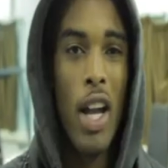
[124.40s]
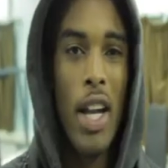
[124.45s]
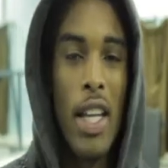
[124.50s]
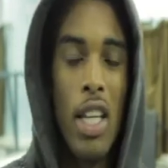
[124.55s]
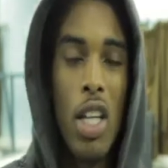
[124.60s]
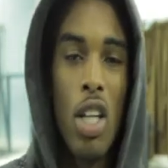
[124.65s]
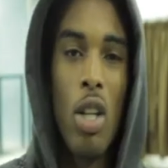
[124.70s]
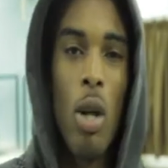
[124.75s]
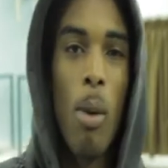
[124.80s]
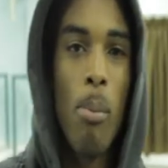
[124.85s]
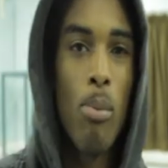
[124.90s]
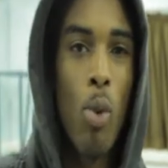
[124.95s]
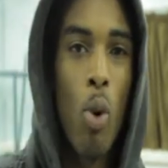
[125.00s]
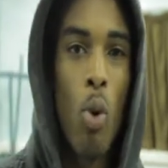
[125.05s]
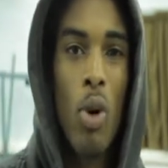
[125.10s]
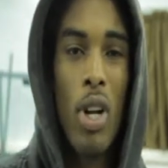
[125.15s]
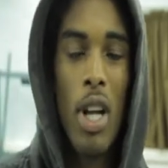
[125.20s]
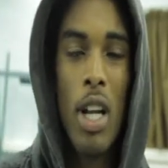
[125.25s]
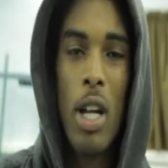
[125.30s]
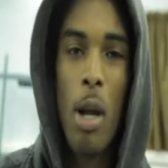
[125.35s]
Early in the
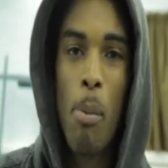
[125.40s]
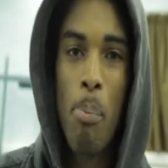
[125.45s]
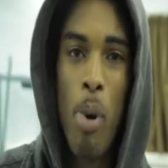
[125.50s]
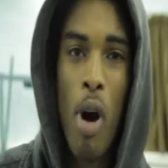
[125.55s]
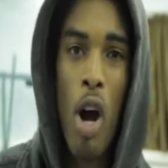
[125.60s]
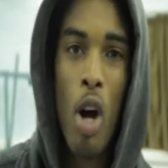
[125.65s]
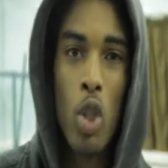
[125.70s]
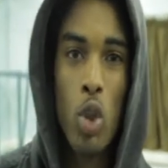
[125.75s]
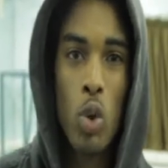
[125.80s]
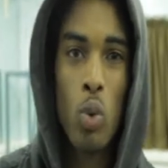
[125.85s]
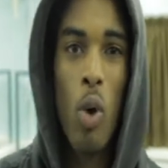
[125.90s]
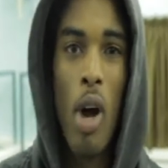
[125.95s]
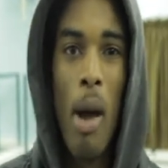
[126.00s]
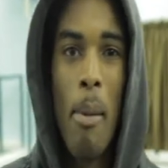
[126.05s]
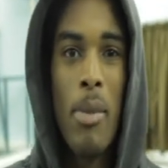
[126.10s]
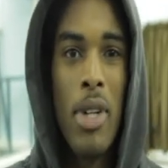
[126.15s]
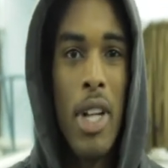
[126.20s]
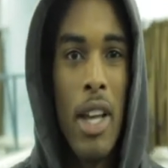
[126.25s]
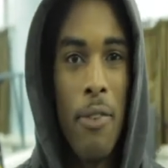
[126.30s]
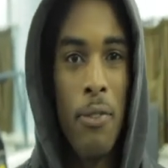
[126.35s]
morning, the
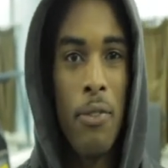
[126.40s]
pound's what I'm